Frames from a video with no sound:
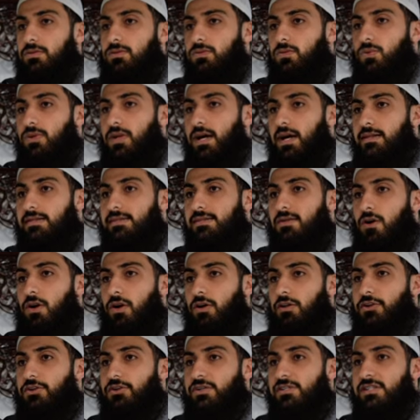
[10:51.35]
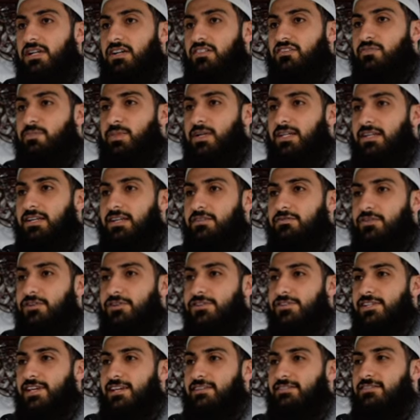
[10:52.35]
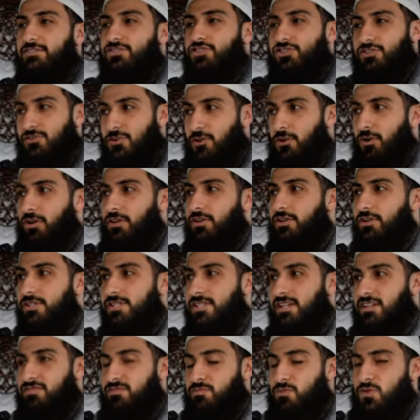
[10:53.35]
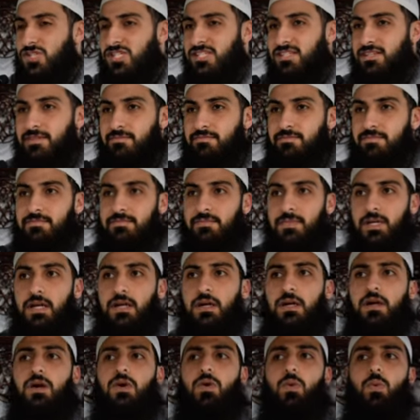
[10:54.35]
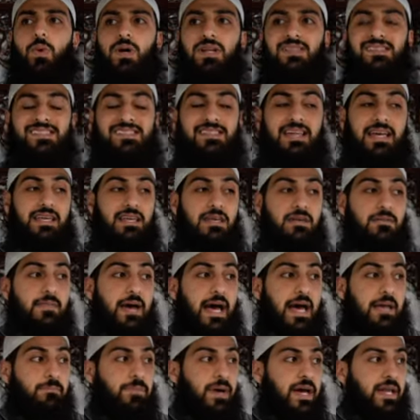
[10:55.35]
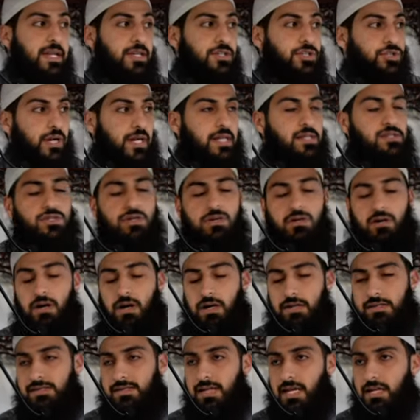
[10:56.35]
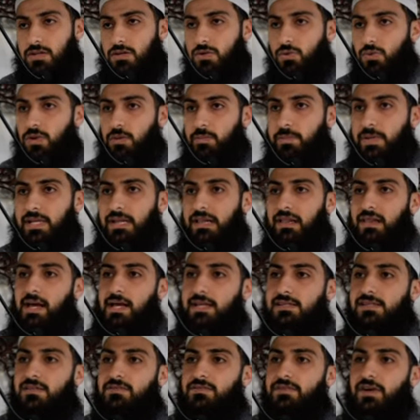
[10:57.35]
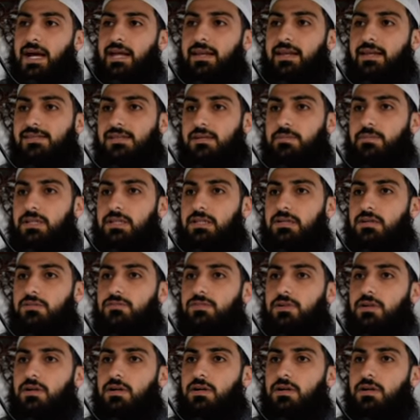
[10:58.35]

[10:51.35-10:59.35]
do not call yourself believers yet, just call yourself Muslim. Once the Iman penetrates your hearts, then you will be classified as a believer.